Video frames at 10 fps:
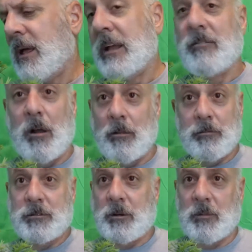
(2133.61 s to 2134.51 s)
Even though
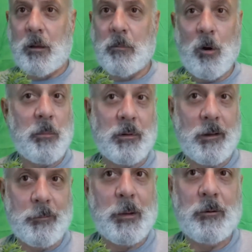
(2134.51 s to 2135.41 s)
I'm hoping
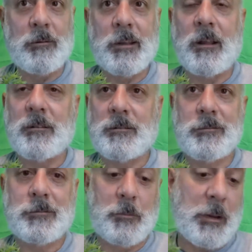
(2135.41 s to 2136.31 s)
like people,
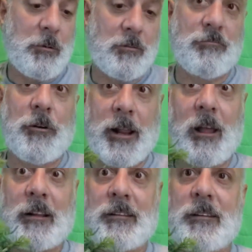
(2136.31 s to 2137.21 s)
some people really
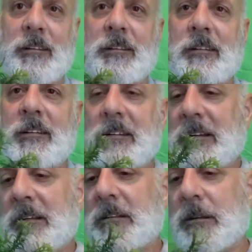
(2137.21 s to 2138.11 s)
like the
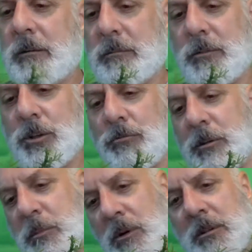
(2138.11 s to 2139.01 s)

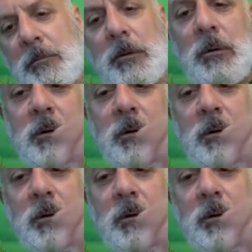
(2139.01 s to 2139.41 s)
children's books I'm doing.